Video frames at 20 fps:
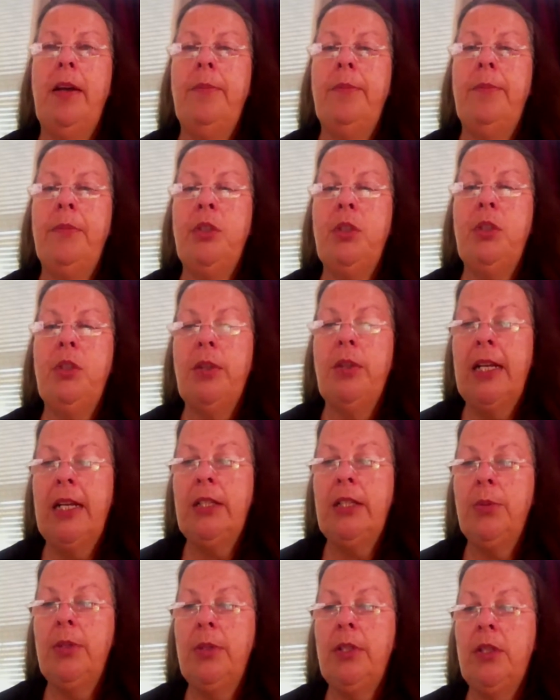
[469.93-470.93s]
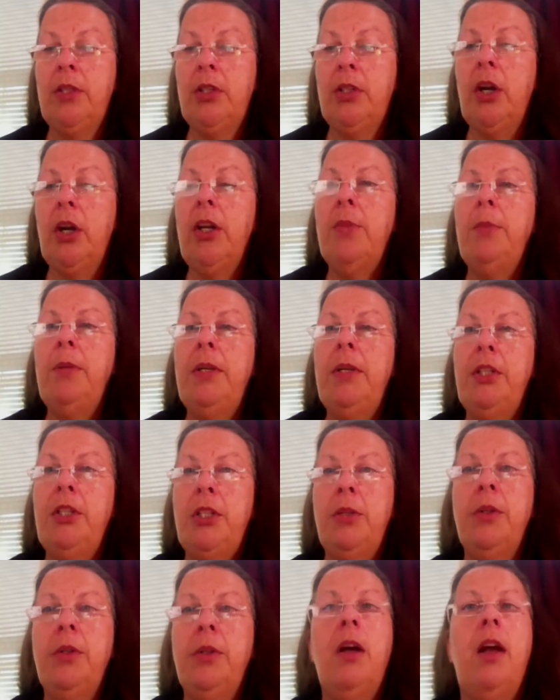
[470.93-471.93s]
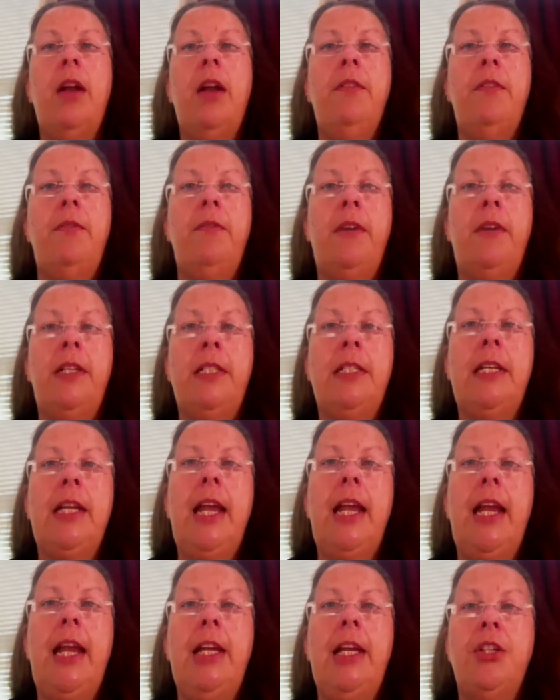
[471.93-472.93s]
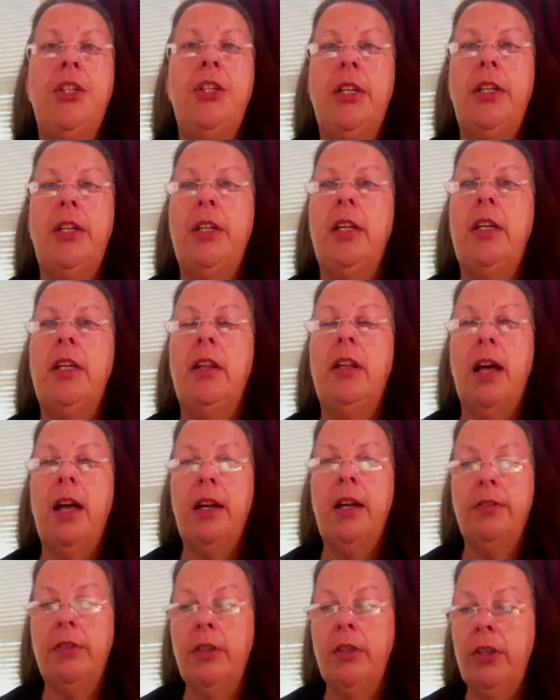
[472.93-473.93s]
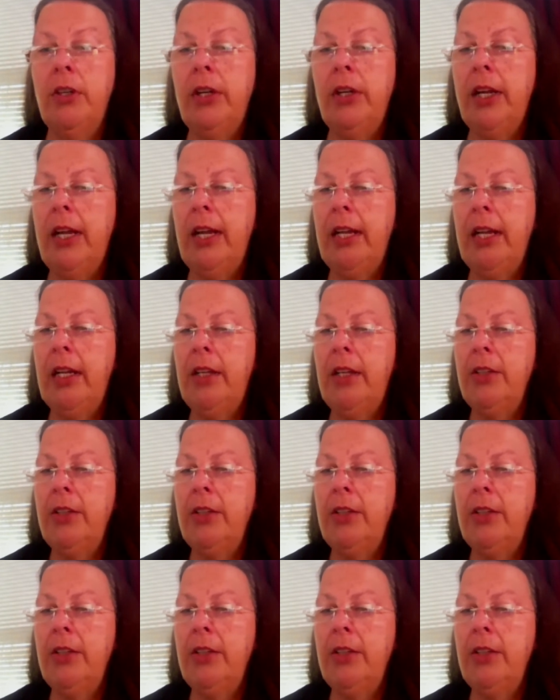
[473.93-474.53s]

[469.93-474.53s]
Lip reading: So that's what started me to do a lot of investigation and a lot of learning,